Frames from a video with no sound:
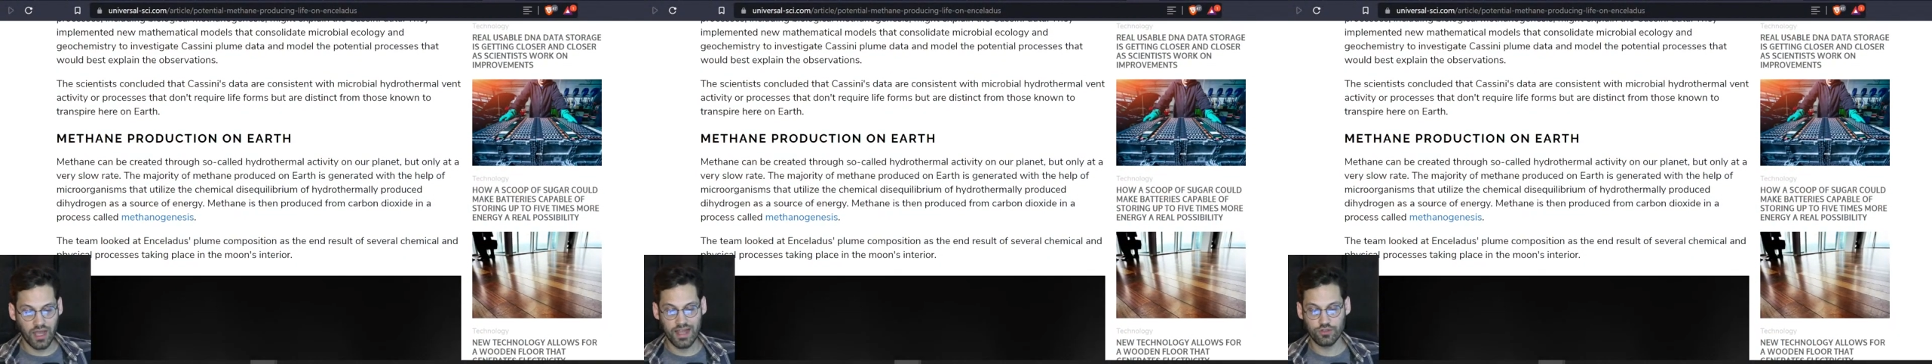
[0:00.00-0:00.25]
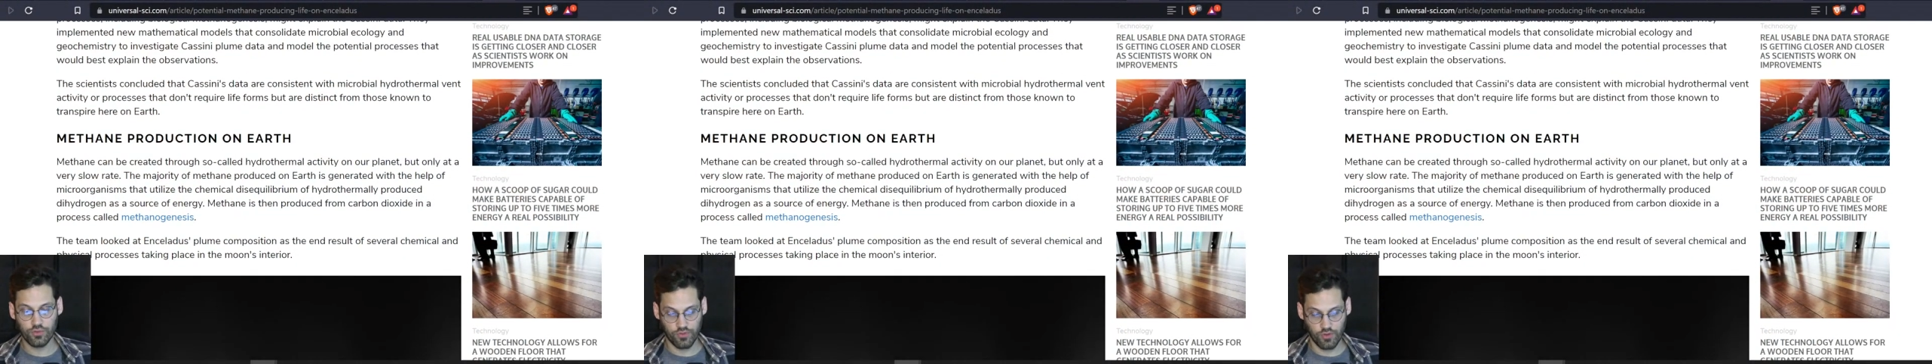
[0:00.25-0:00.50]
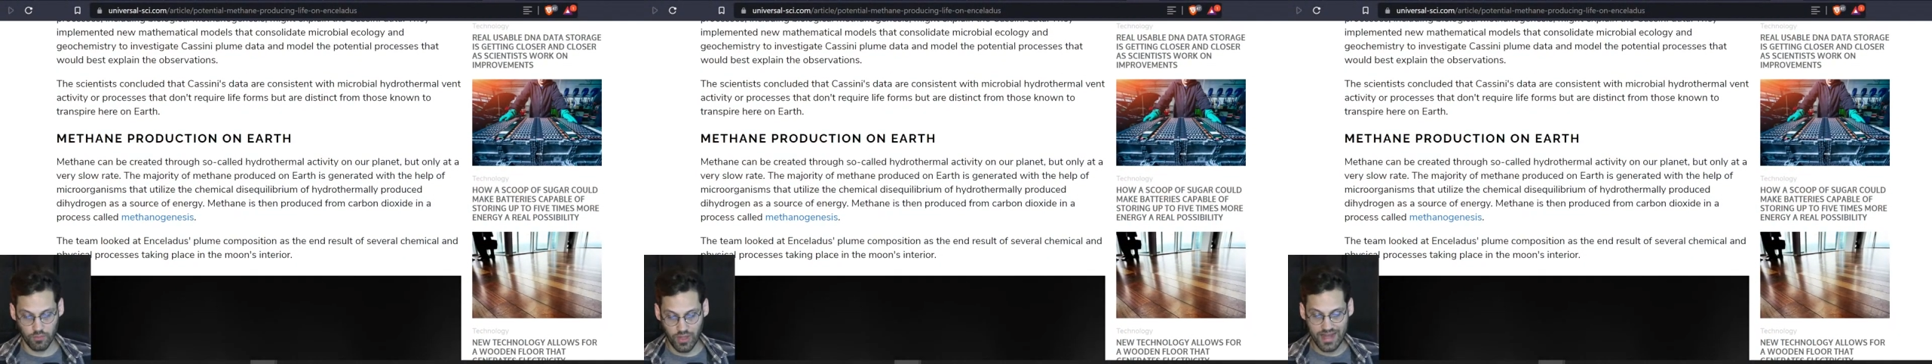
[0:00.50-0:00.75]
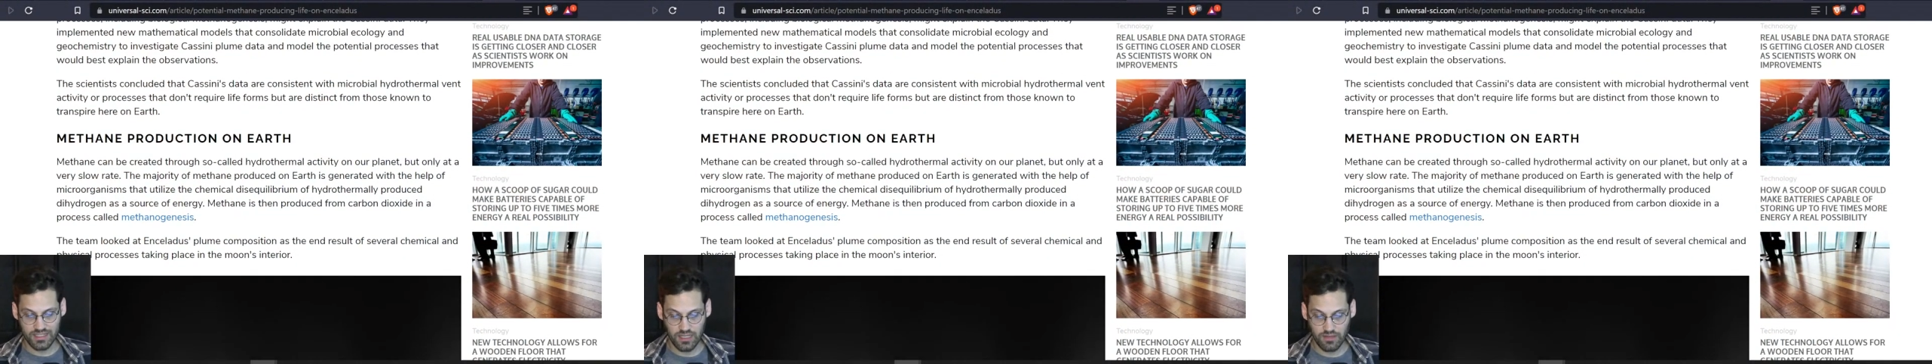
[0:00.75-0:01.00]
hydrothermal
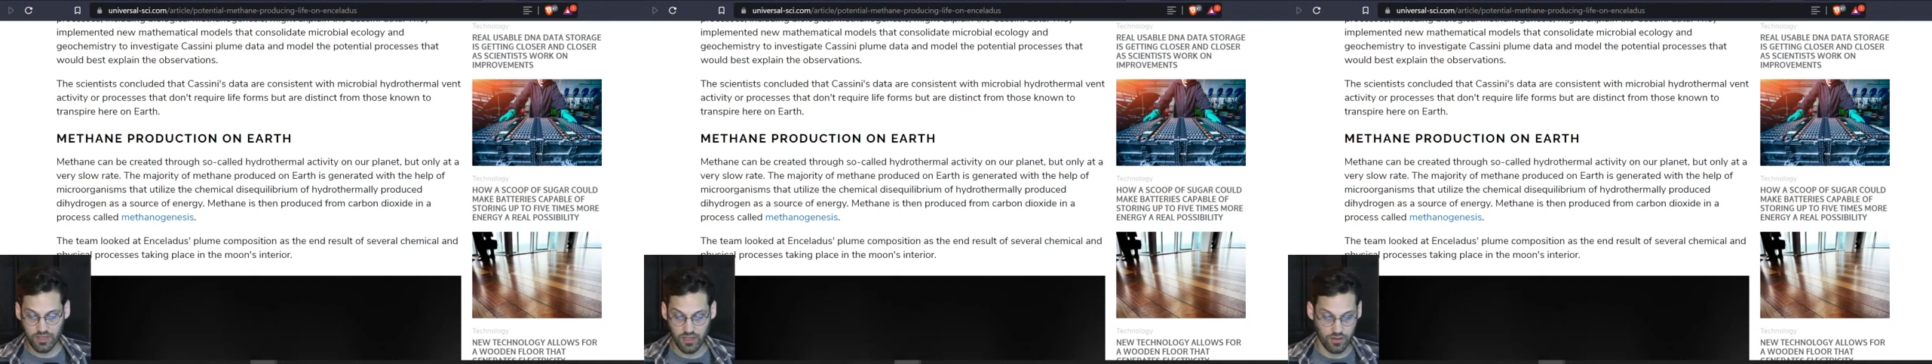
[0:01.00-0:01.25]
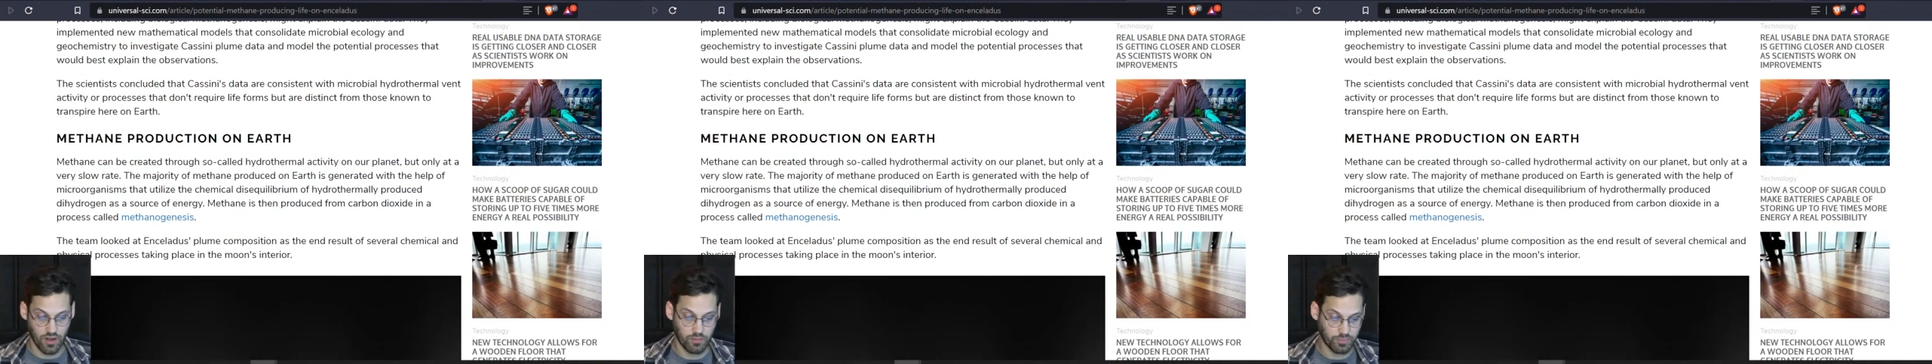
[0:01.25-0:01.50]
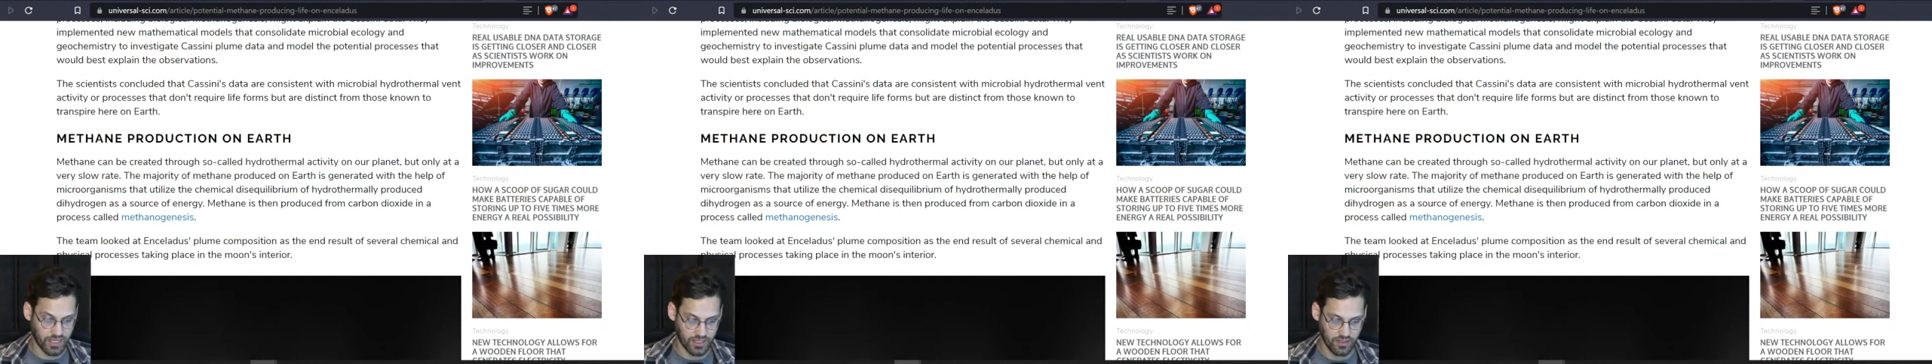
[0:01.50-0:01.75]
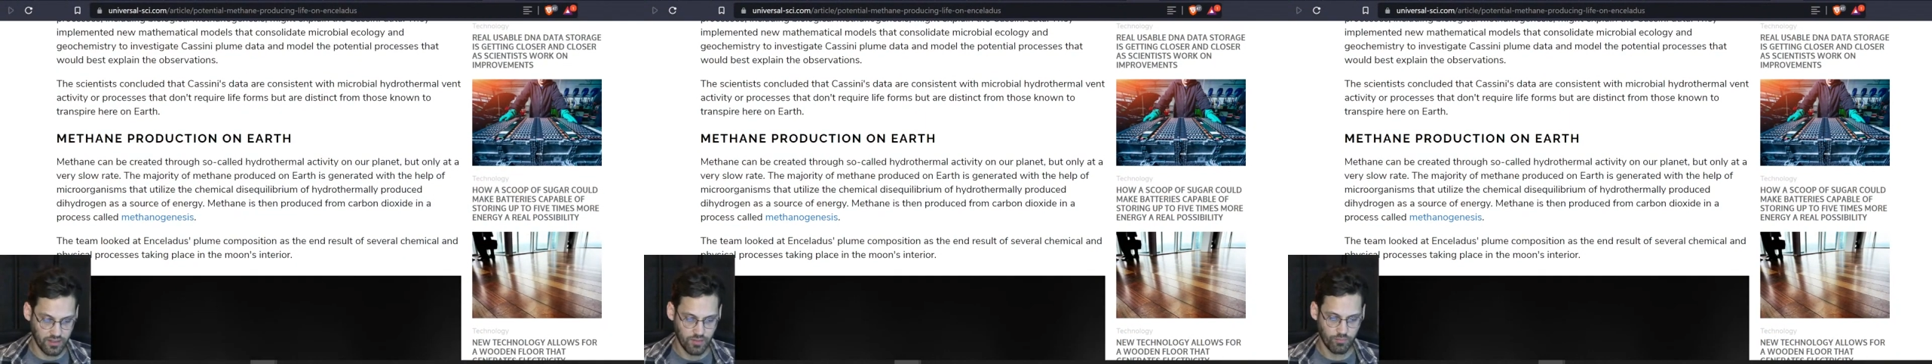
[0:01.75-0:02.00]
activity on our planet,